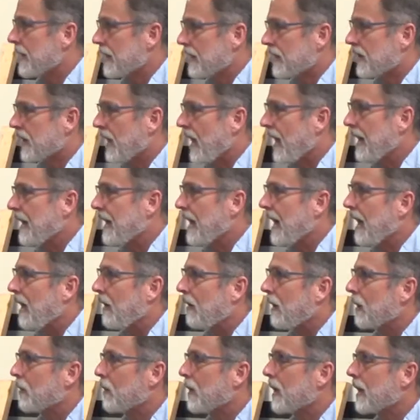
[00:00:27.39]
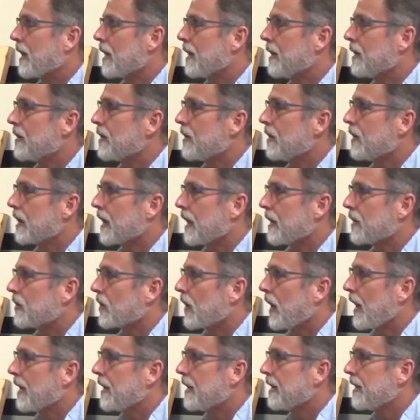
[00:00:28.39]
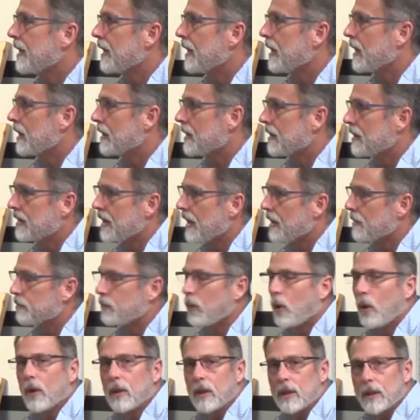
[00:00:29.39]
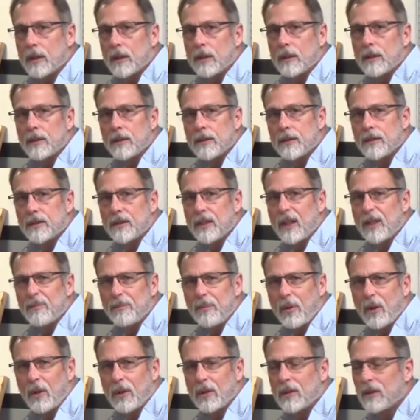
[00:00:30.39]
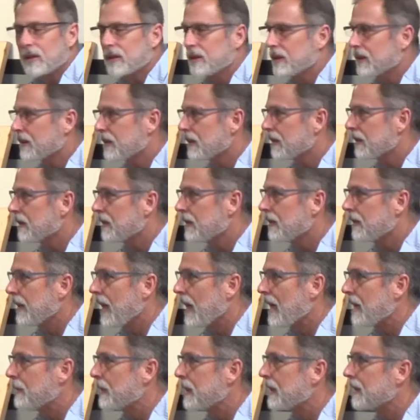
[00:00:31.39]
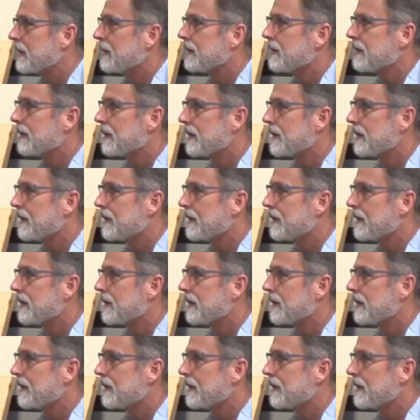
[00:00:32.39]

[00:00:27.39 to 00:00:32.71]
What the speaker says: to decide how I wanted to do it. I tried dent puller, stud pullers, you name it,